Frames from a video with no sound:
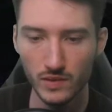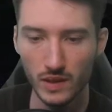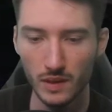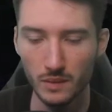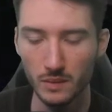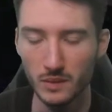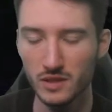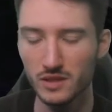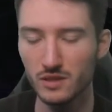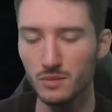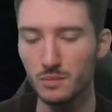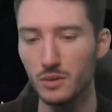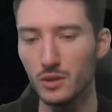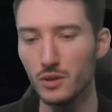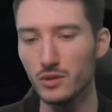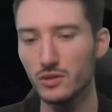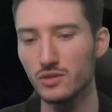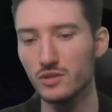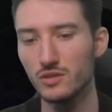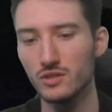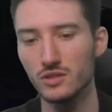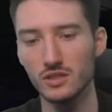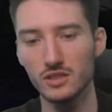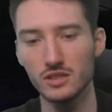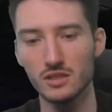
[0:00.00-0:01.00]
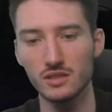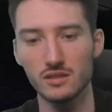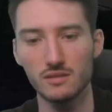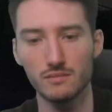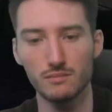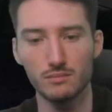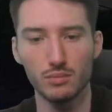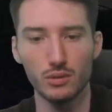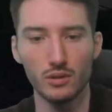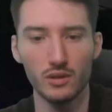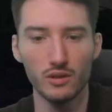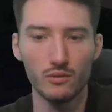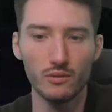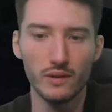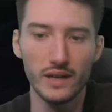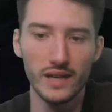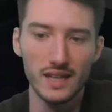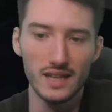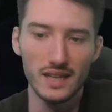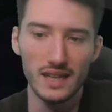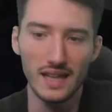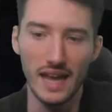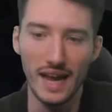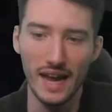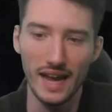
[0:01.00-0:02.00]
Am I supposed to just put away
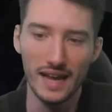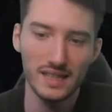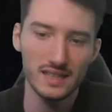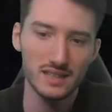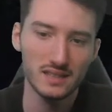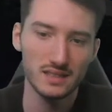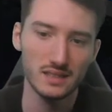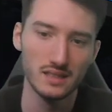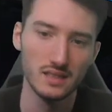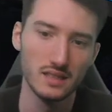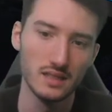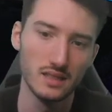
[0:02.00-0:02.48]
land?